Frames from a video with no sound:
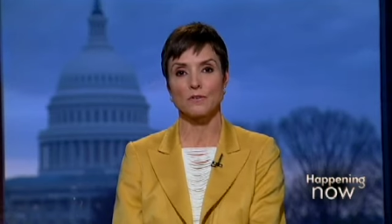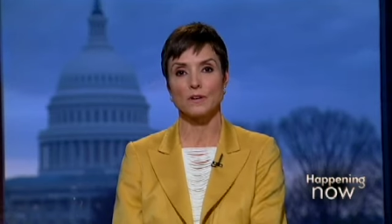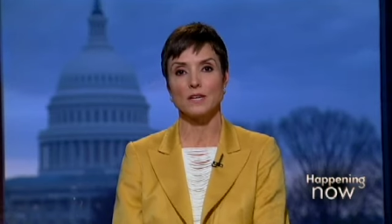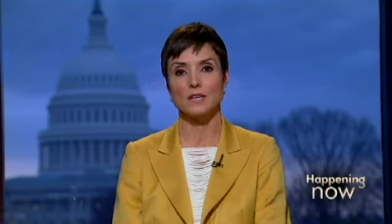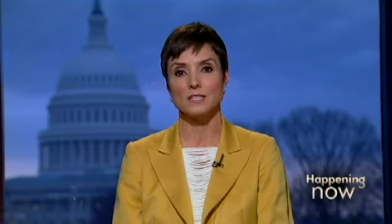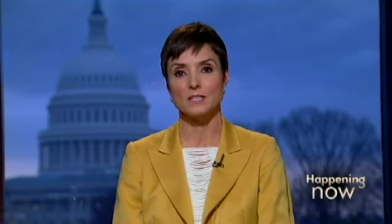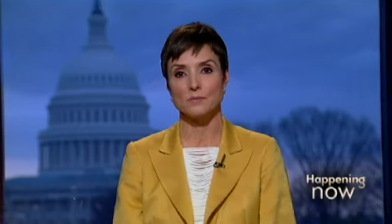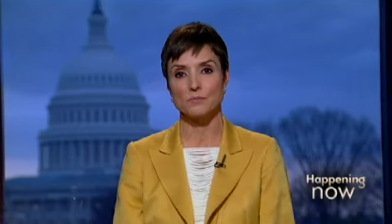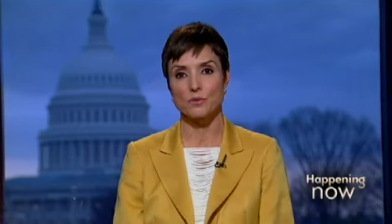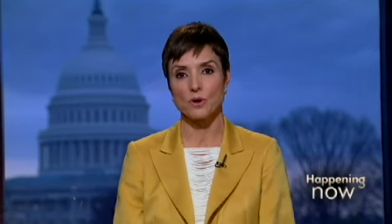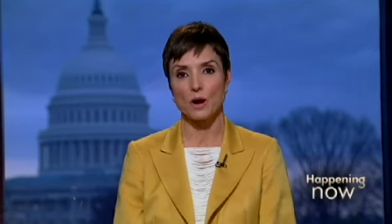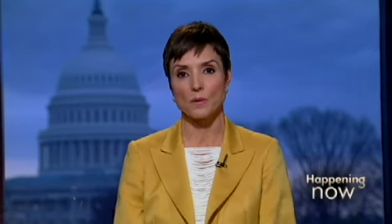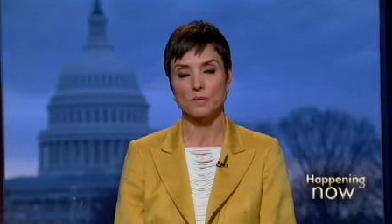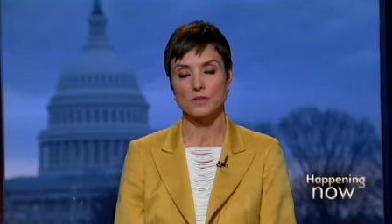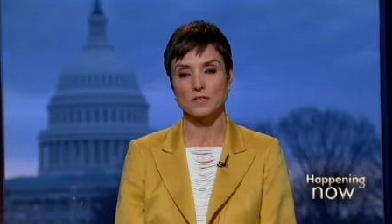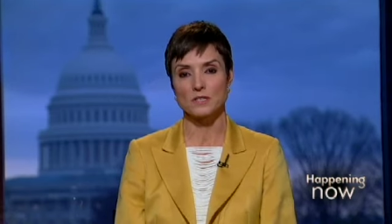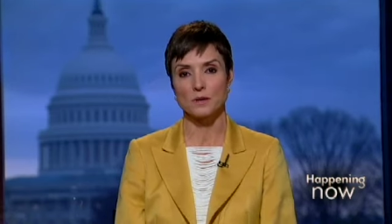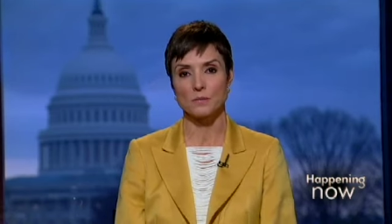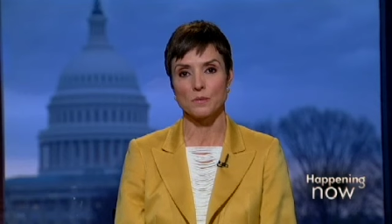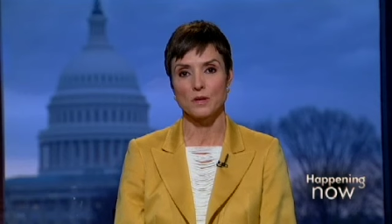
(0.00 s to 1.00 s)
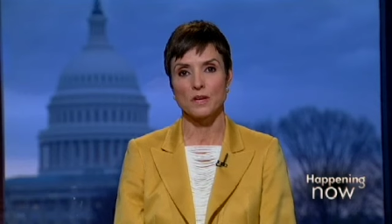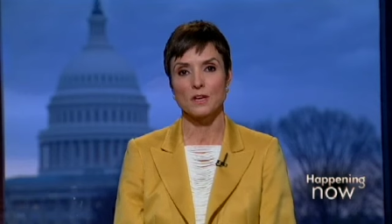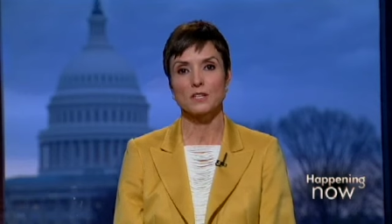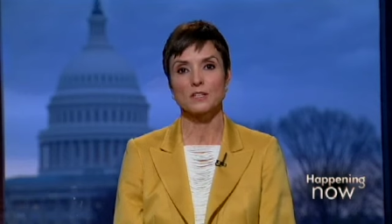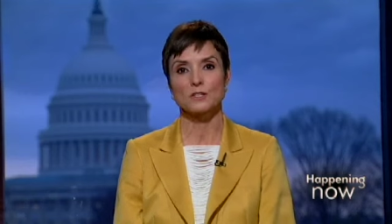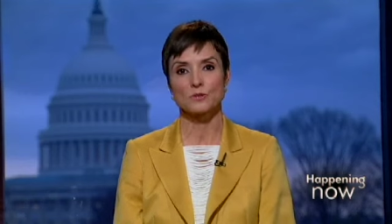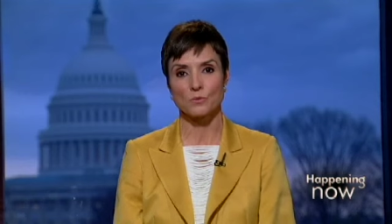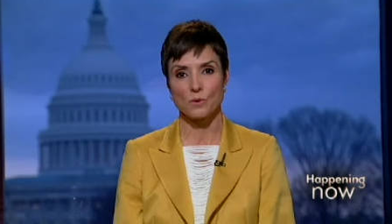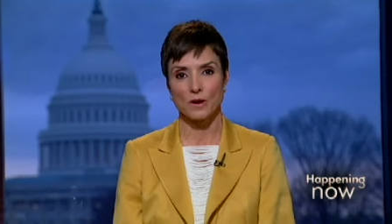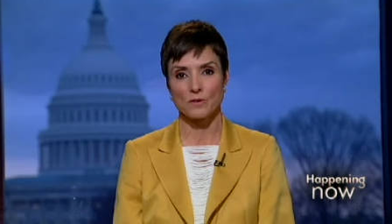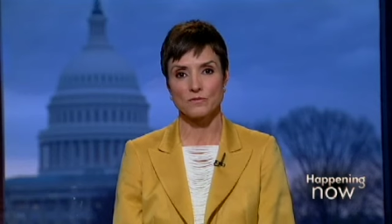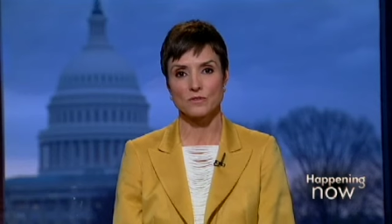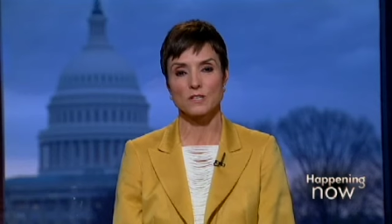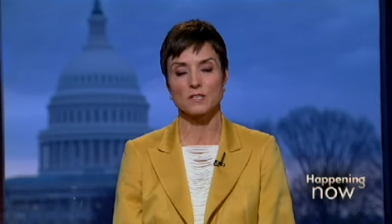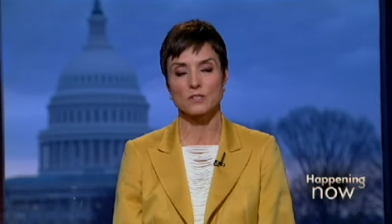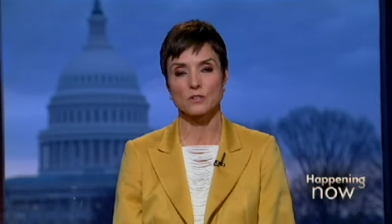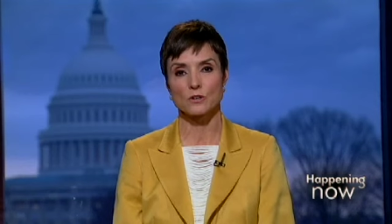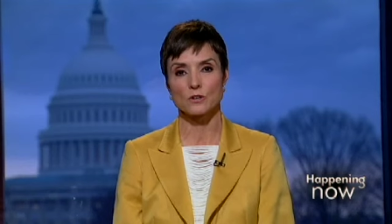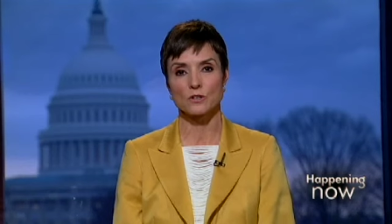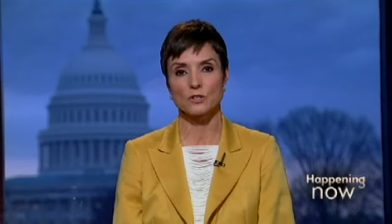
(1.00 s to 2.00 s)
and he did promise them swift and
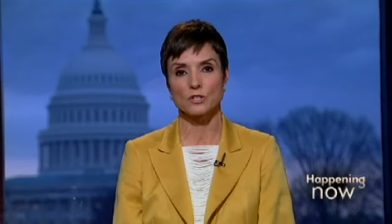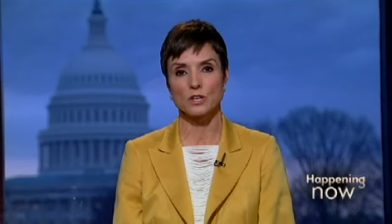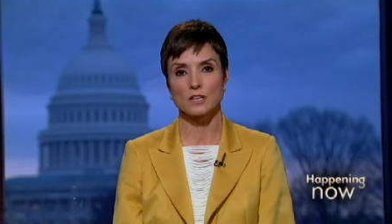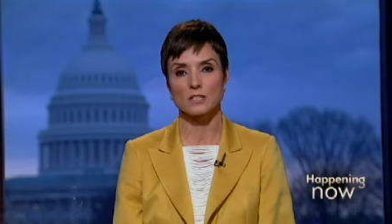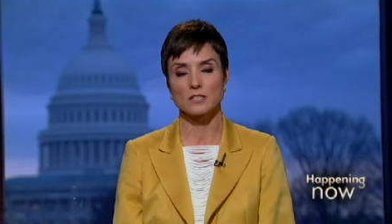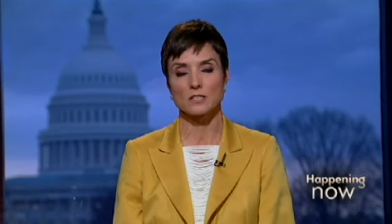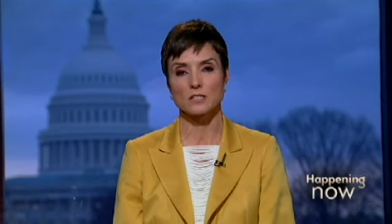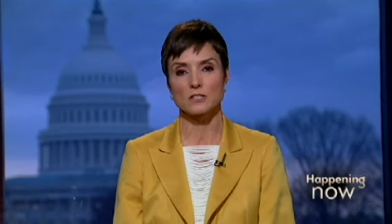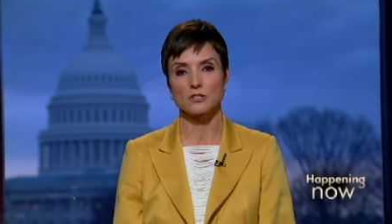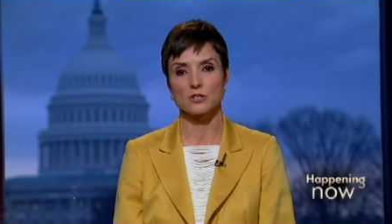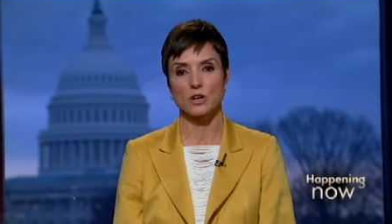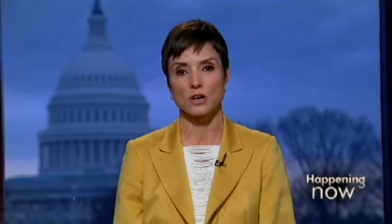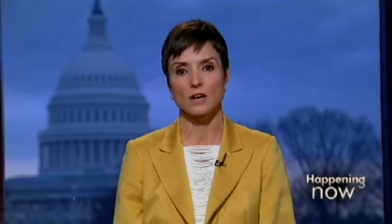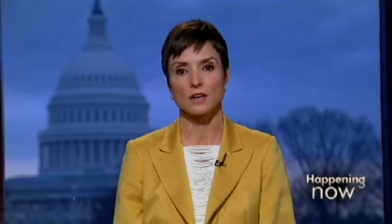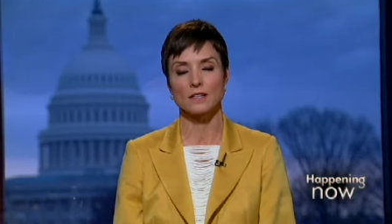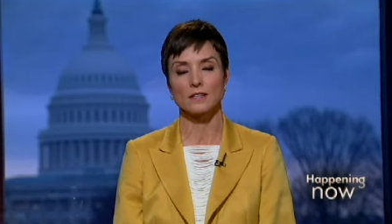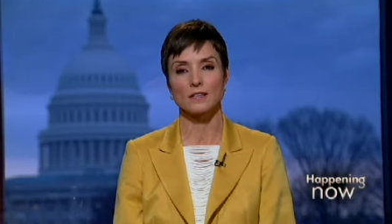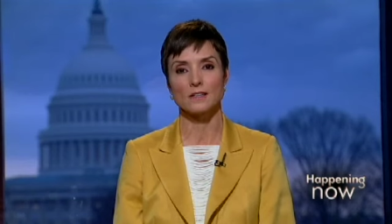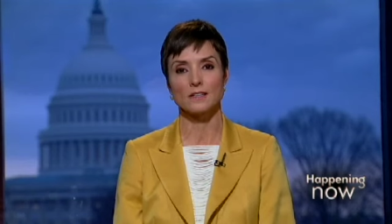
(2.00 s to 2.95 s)
certain justice, John.